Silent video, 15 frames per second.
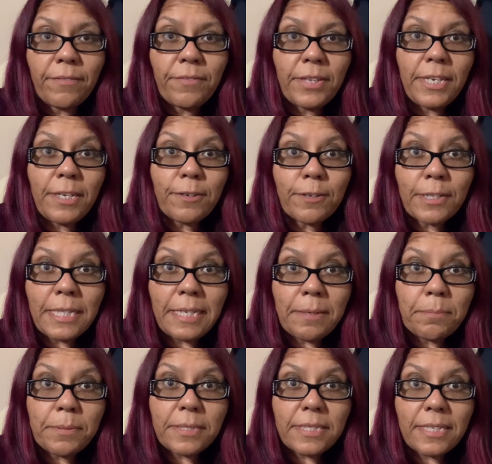video
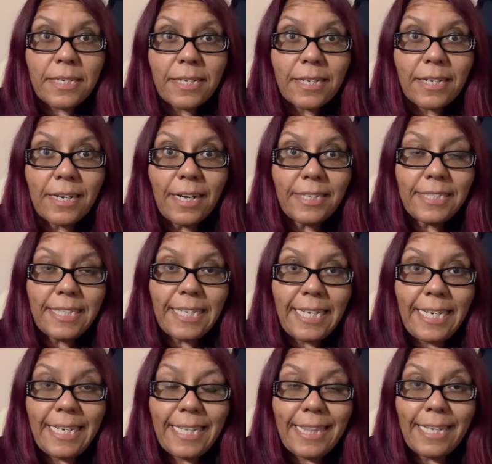clips got
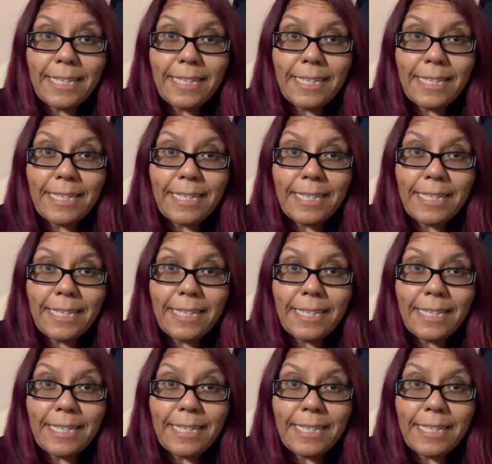deleted.